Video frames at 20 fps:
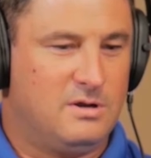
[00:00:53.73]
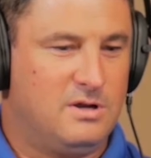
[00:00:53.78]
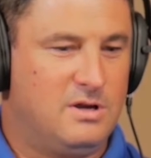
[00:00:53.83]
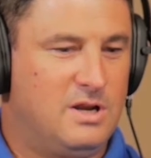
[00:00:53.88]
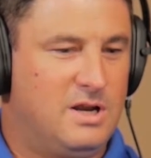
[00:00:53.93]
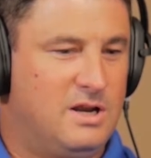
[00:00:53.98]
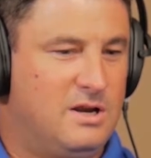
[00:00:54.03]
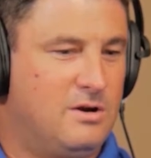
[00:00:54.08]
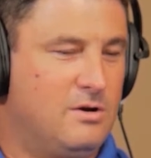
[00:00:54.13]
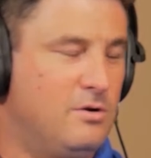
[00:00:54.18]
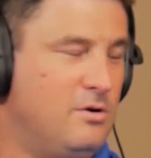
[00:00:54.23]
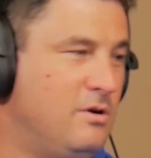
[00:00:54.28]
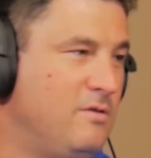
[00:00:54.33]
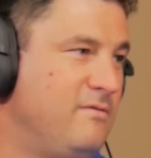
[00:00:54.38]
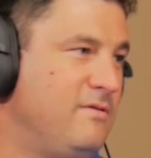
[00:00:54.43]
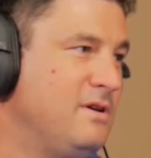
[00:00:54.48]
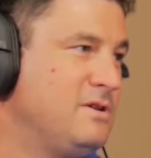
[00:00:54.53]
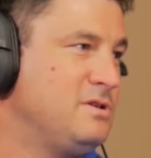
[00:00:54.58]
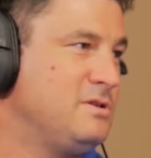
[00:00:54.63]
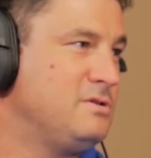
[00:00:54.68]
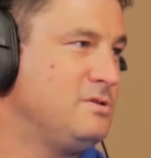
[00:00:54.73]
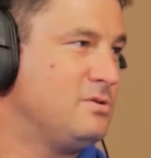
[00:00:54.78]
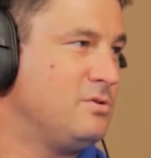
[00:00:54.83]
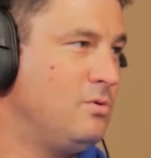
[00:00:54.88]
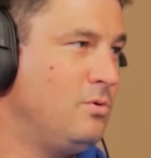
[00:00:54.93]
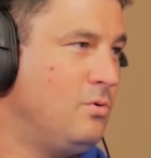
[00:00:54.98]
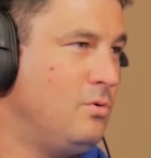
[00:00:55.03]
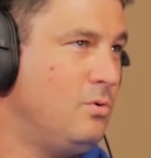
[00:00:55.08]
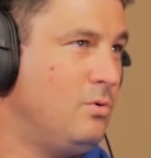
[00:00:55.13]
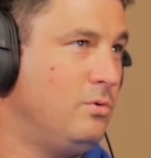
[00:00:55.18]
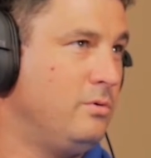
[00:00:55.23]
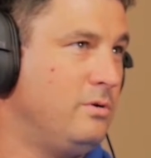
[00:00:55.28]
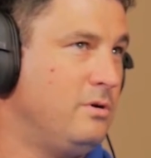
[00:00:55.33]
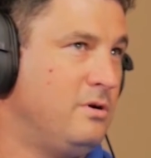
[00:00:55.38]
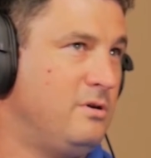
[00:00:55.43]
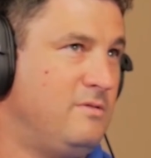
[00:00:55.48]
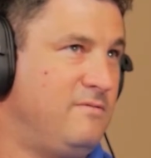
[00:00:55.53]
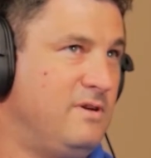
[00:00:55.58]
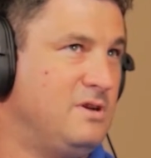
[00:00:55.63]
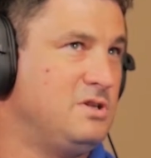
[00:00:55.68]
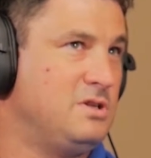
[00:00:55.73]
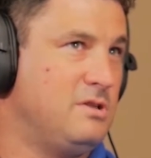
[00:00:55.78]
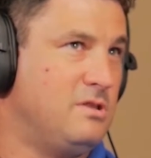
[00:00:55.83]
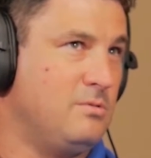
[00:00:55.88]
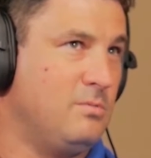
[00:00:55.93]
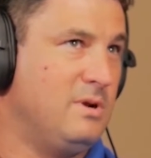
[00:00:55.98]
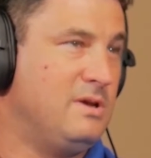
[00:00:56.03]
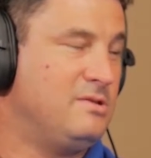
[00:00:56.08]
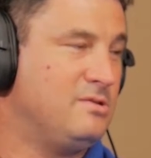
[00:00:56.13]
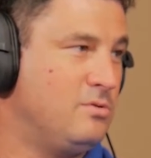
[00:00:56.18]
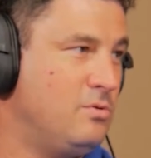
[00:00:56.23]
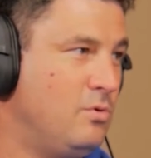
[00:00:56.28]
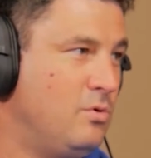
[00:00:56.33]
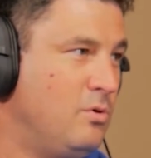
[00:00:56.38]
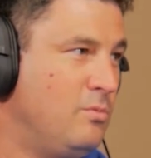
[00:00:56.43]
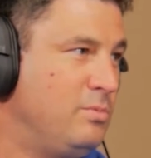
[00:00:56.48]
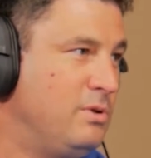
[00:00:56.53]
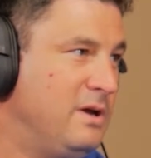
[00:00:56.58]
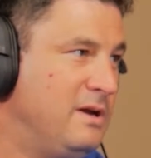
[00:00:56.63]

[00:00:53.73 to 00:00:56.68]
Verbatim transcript: you need to go to division school or division three school